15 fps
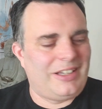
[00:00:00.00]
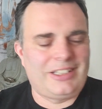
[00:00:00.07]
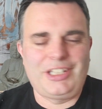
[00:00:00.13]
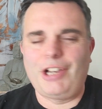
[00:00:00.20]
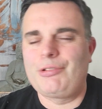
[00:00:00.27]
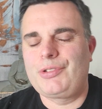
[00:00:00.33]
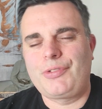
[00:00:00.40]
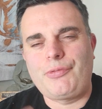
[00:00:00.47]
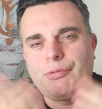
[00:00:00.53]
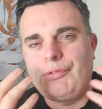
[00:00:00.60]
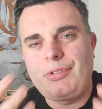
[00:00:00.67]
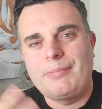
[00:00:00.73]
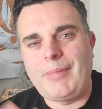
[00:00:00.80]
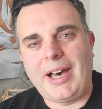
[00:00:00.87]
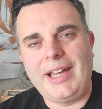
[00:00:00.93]
goes through
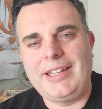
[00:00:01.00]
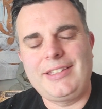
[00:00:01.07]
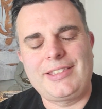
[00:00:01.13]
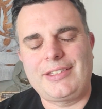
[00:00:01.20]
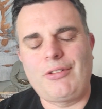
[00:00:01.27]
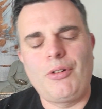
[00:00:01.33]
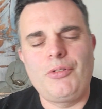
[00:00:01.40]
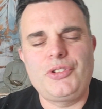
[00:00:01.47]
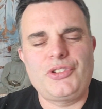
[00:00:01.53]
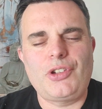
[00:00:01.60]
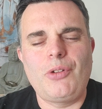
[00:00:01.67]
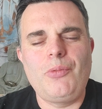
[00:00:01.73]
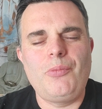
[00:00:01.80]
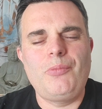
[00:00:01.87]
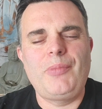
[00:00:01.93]
the mind, so
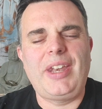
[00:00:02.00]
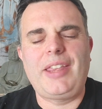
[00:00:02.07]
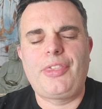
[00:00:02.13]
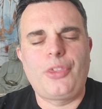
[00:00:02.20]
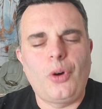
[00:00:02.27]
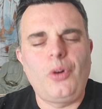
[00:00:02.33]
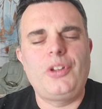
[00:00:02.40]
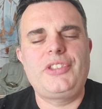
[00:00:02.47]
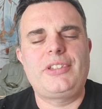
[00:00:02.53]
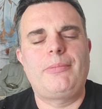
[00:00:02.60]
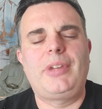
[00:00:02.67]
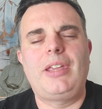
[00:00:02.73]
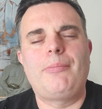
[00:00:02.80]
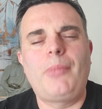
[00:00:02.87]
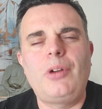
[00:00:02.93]
many thoughts, so
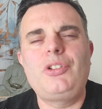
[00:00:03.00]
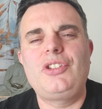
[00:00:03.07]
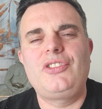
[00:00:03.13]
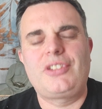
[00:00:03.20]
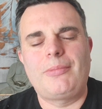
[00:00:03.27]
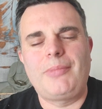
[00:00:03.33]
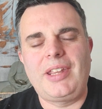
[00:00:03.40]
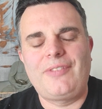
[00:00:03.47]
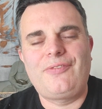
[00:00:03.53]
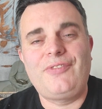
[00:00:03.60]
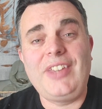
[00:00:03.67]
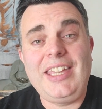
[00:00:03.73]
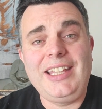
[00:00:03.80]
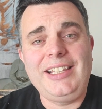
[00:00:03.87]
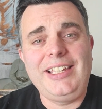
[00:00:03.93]
many emotions, so many
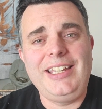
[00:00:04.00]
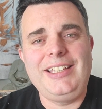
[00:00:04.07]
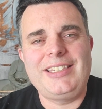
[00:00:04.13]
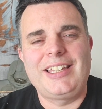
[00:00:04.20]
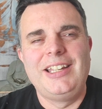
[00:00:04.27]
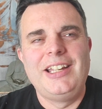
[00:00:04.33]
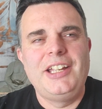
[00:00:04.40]
feelings.